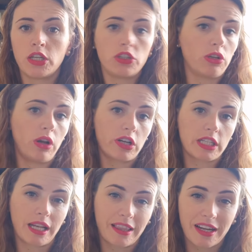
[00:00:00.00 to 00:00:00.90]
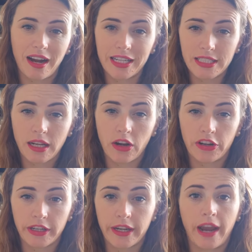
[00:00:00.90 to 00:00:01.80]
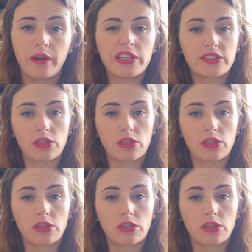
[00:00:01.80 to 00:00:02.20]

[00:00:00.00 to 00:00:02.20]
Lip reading: you look at the guided learning hours,